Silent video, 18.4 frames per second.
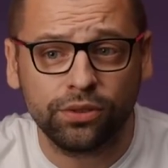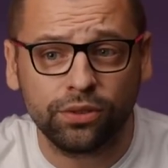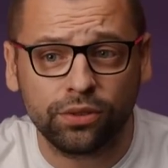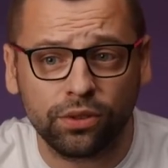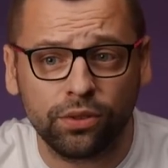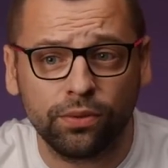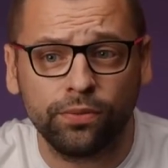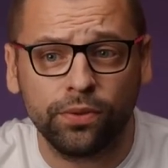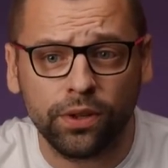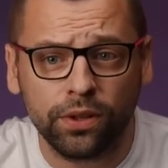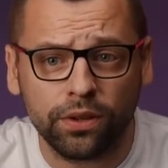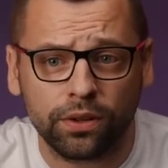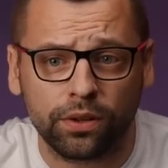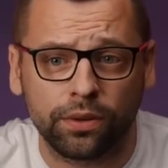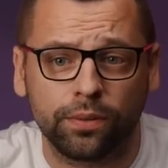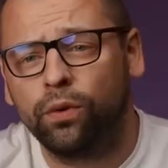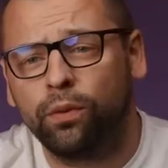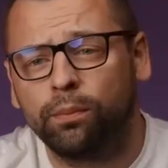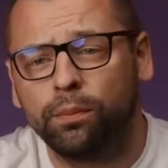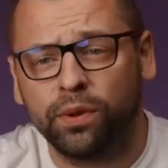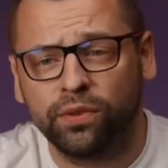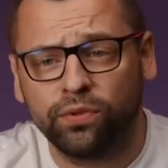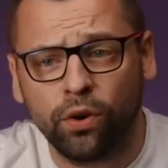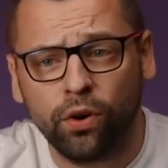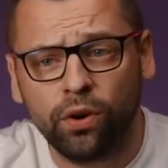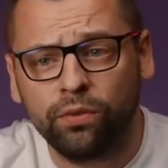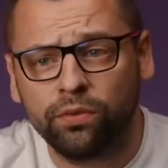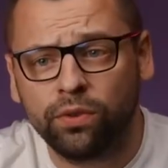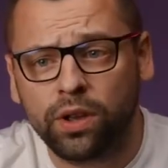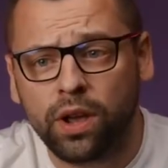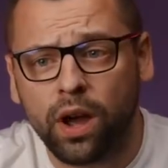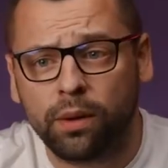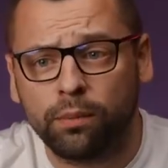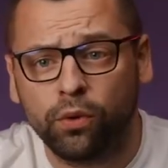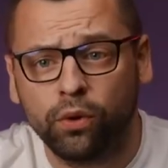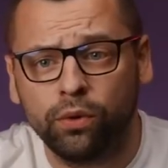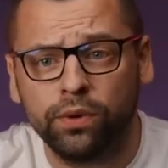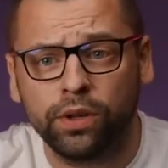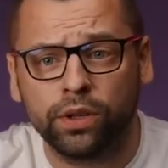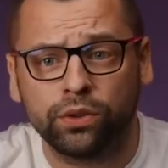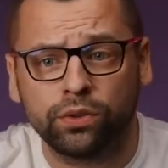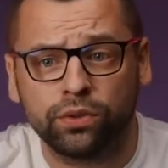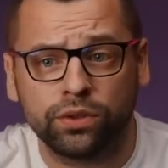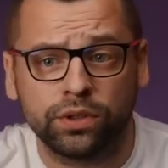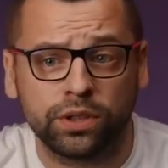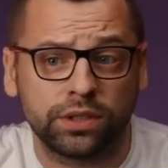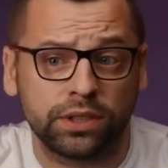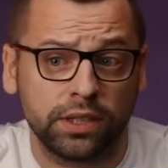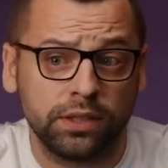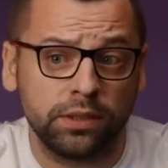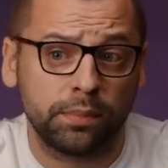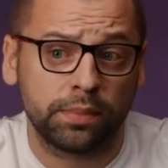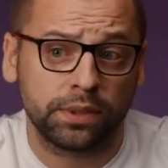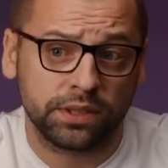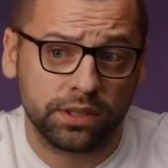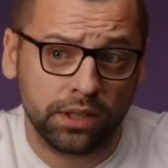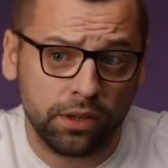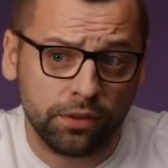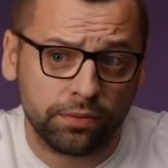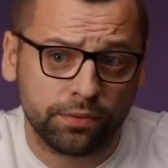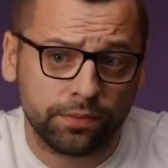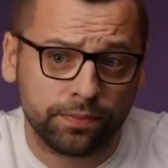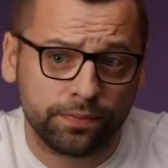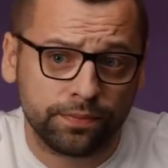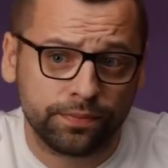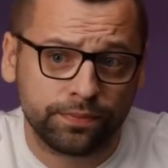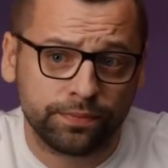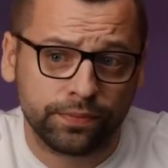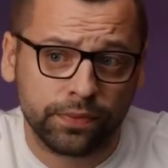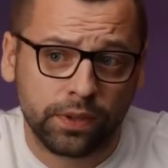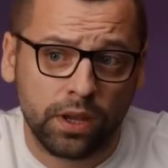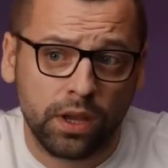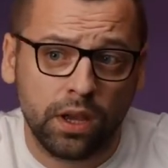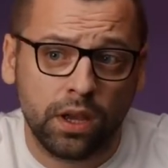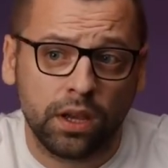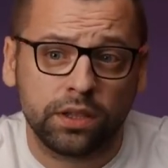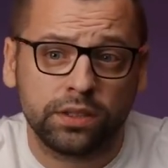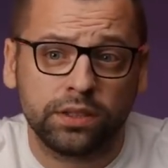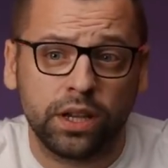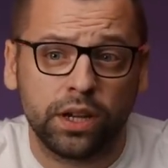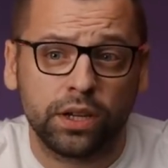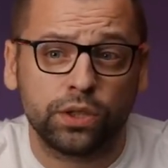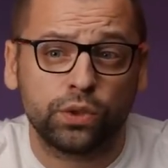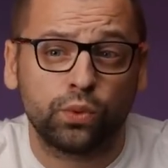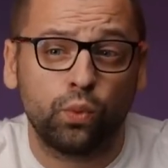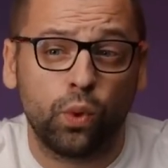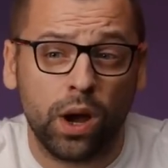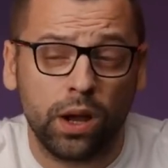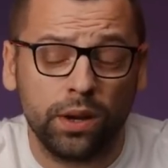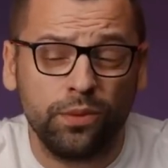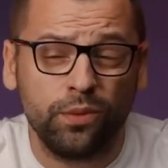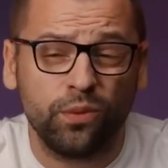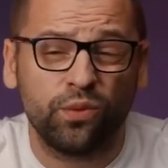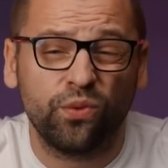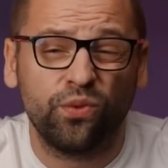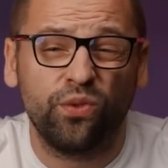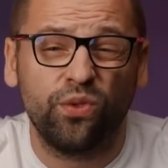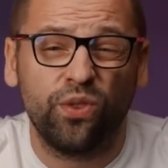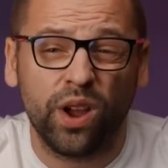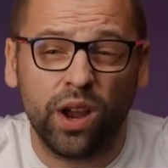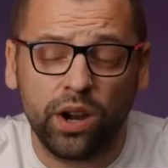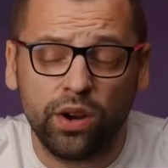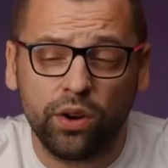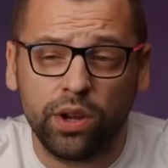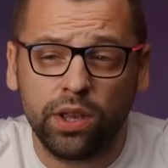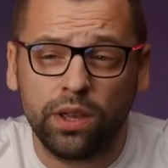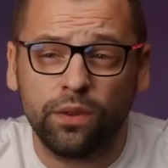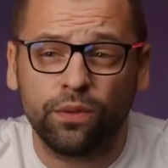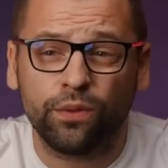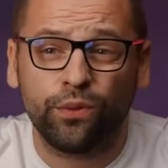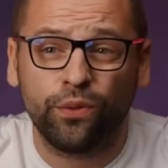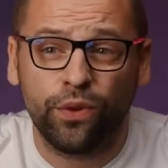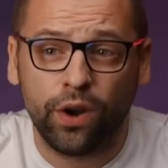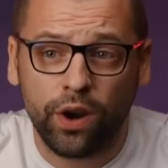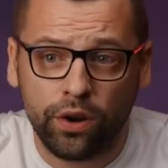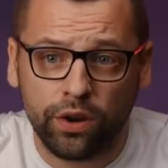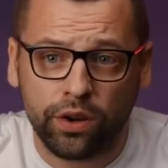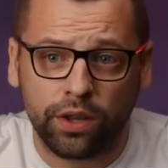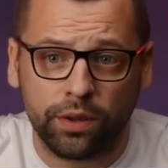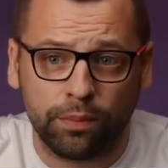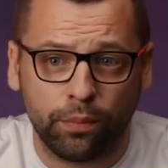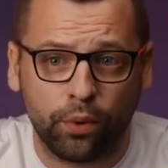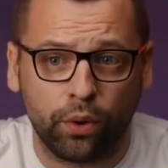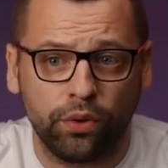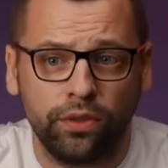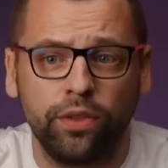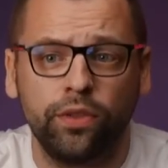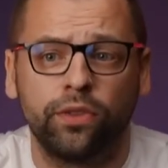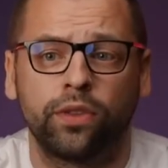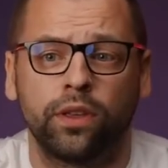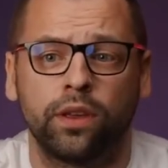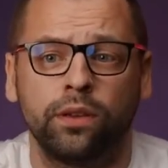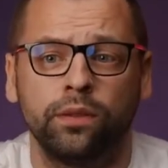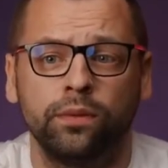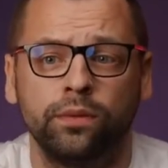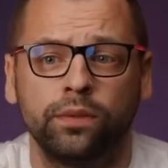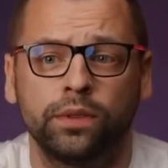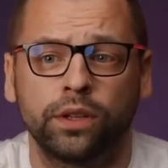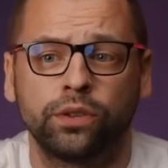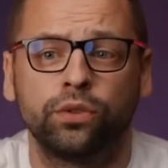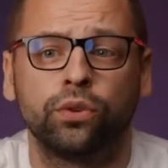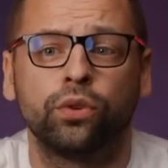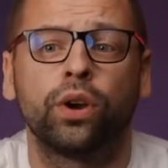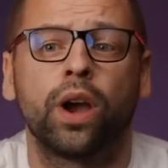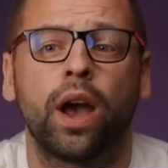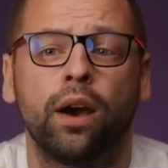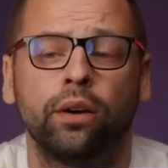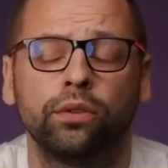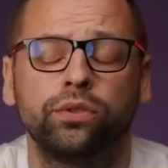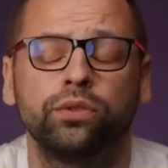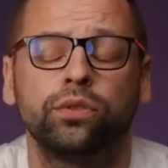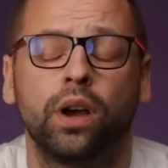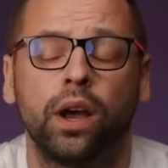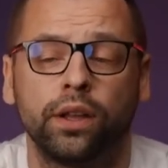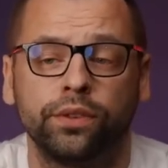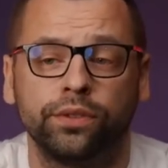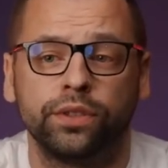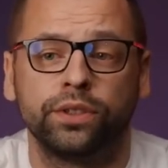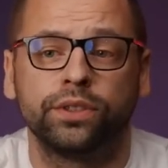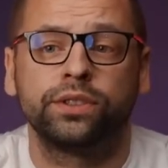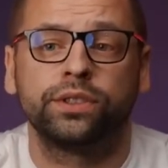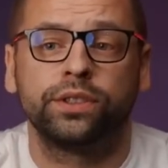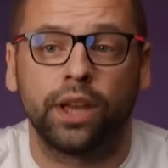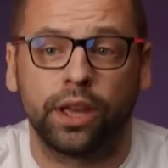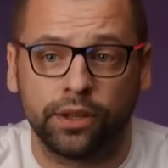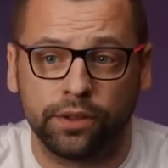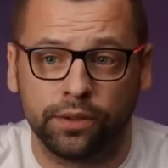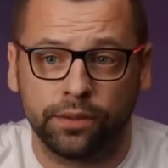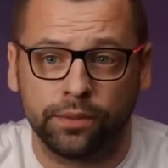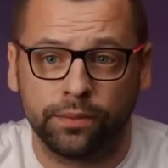configure. Before we are moving to the setup itself, there is one very important thing that you have to understand.